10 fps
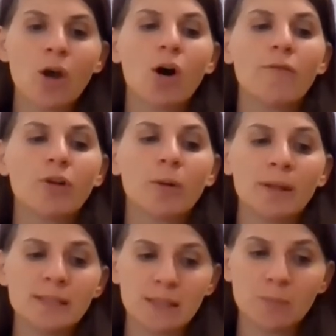Over a
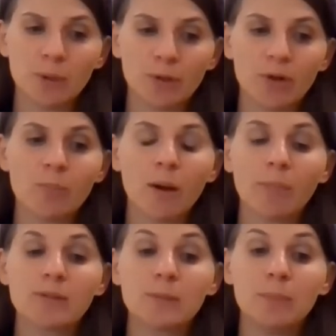Bunsen burner
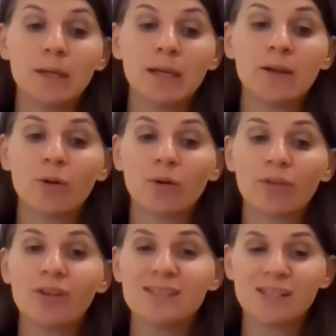bubbled a big
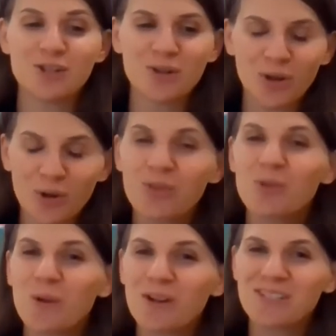earthen dish,
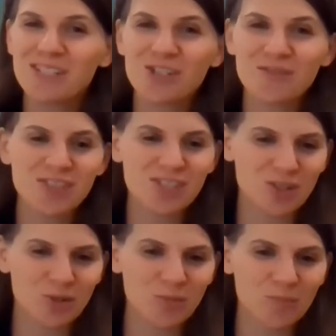earthenware dish of
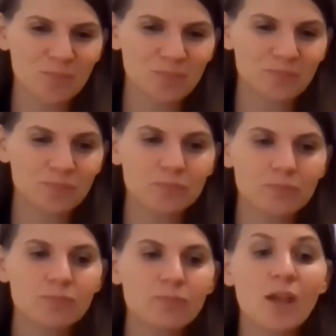stew.
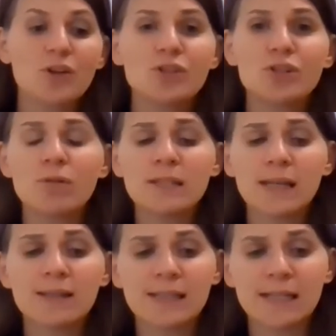Don't
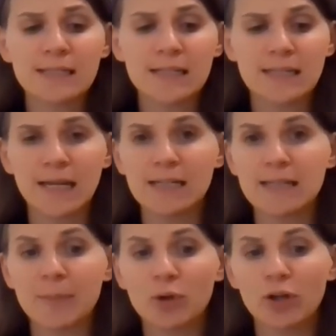tell Sandy and Dennys
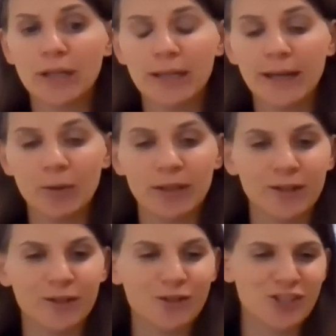I'm cooking out
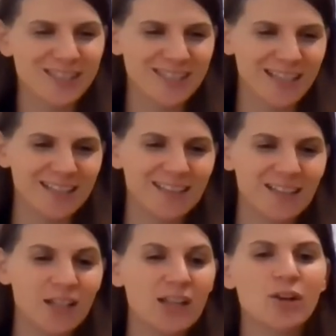here, she said.
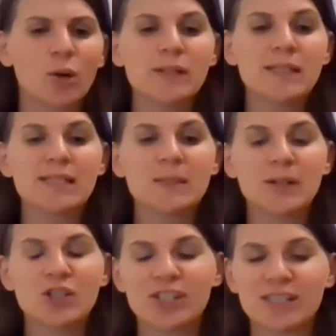They're always
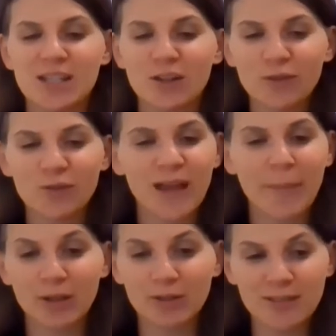suspicious that a few
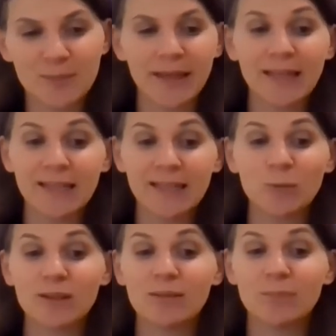chemicals may get in
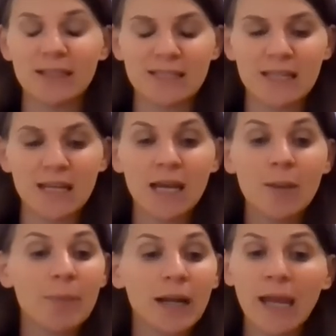with the meat,
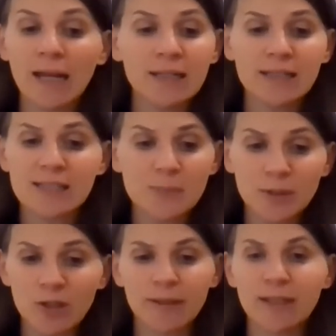but I had an
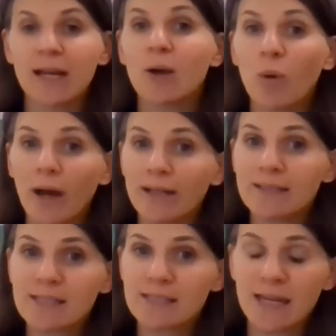experiment I wanted
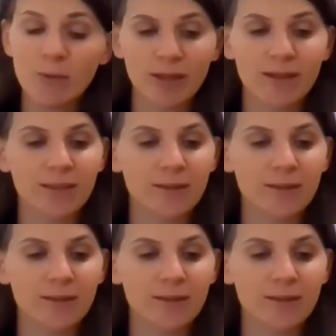to stay with.